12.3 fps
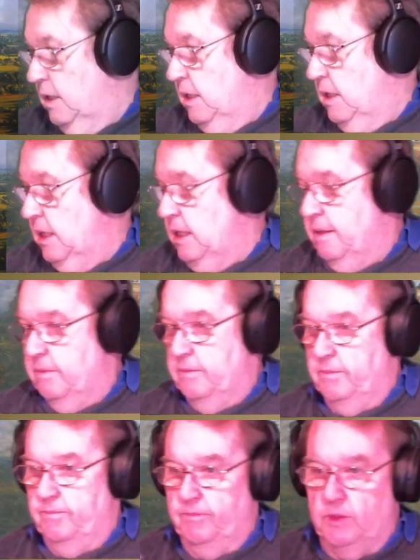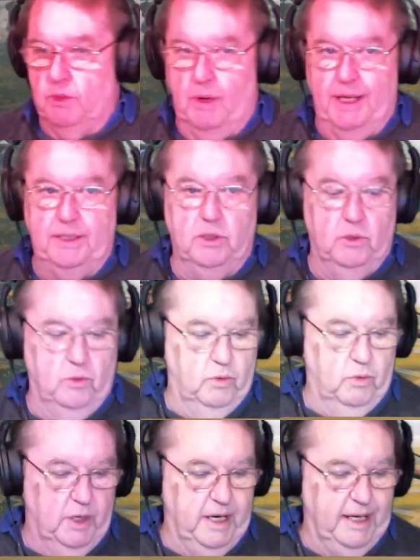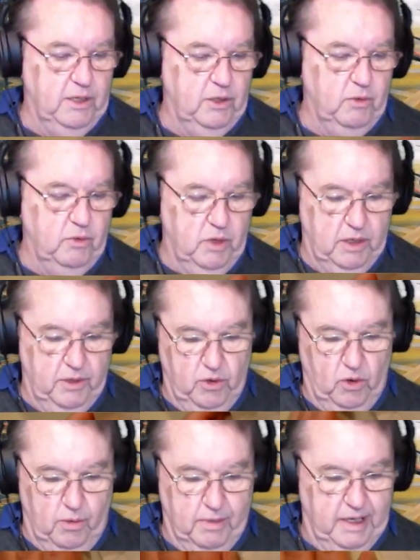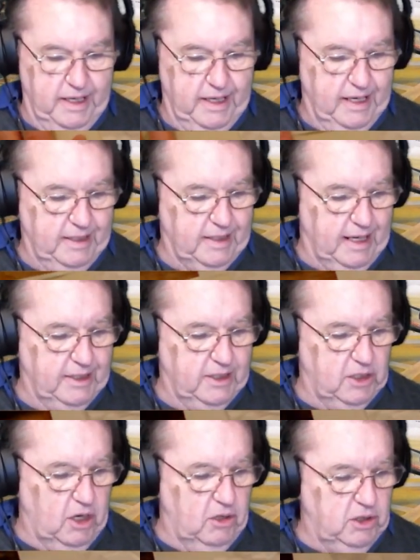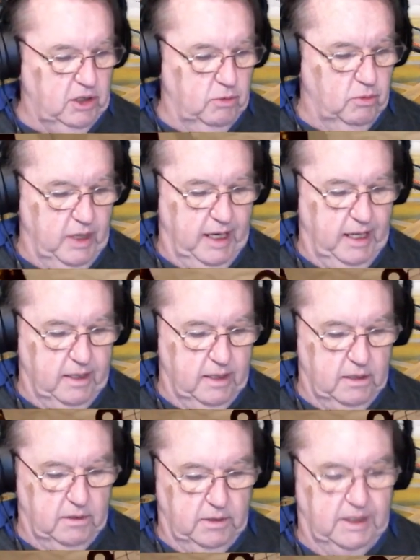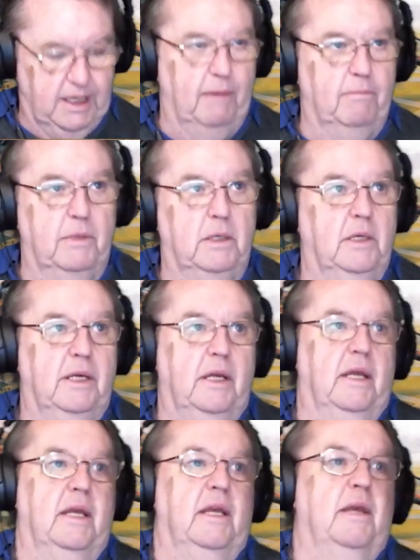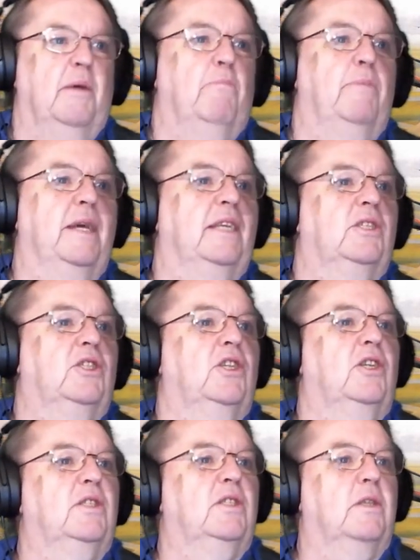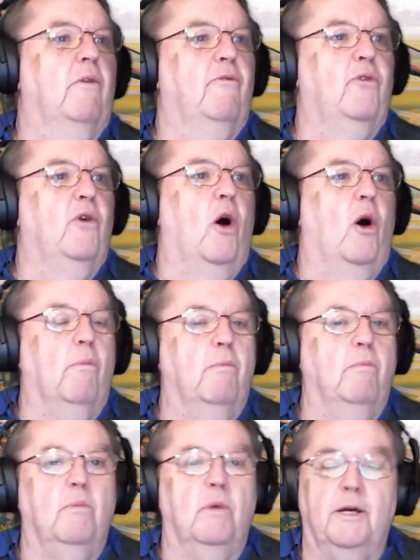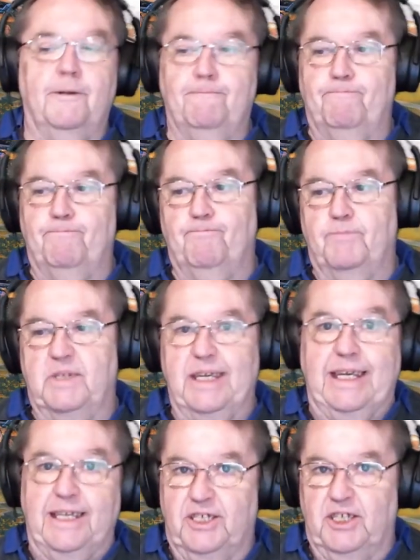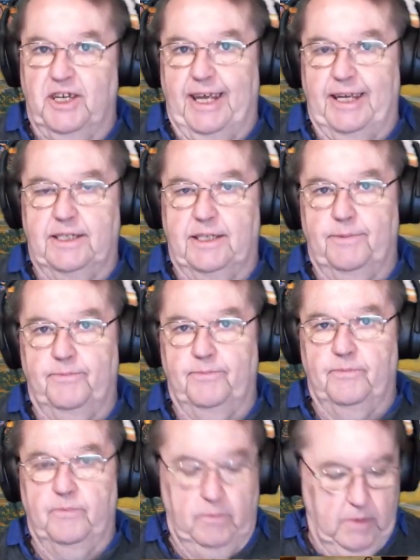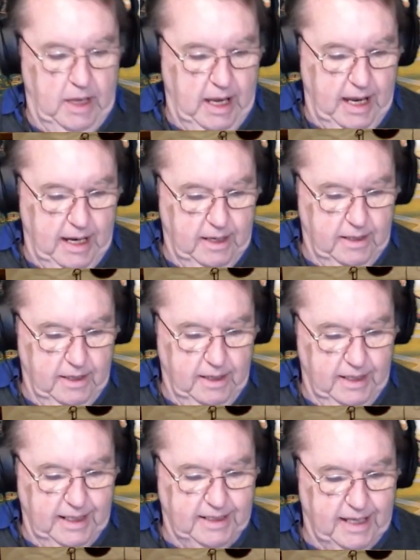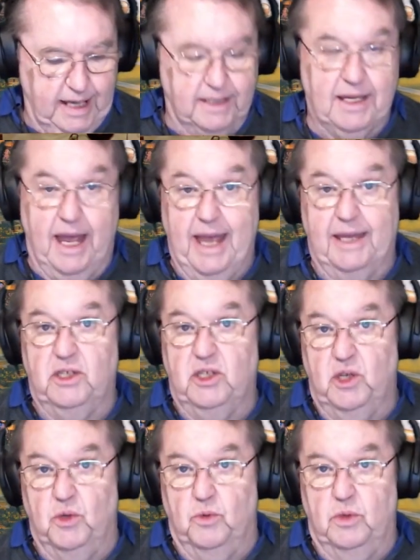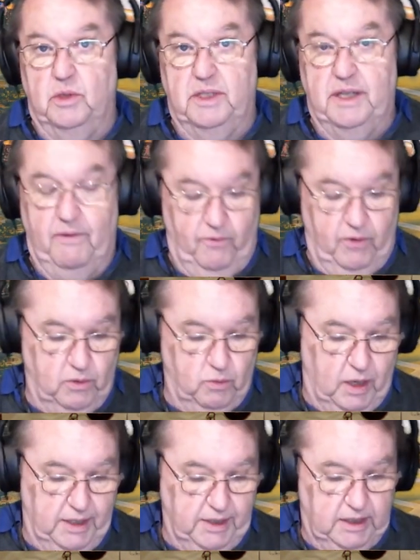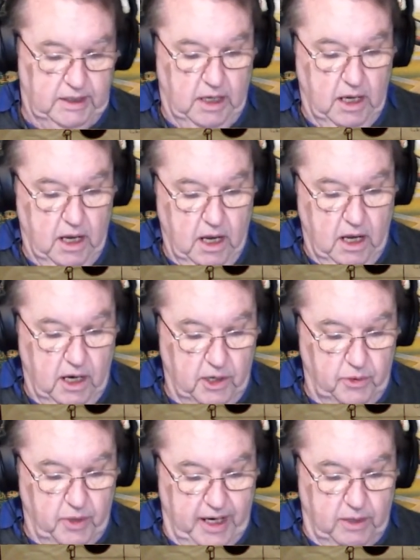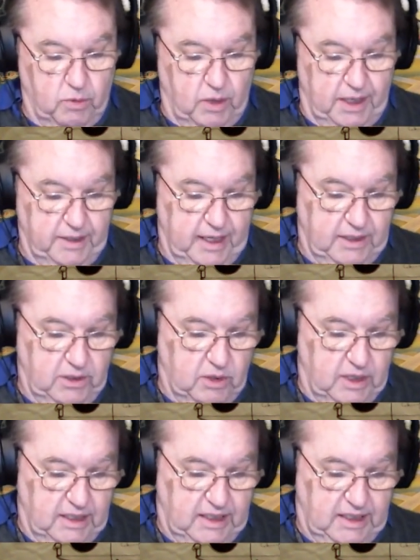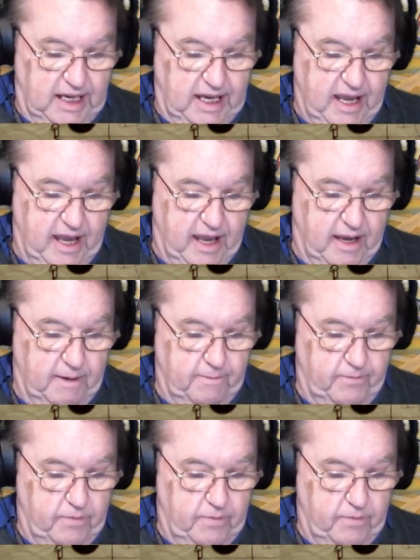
So what I do normally is I start with some pictures from the internet, and in this case I had 2 different ones. A red one, as you can see here.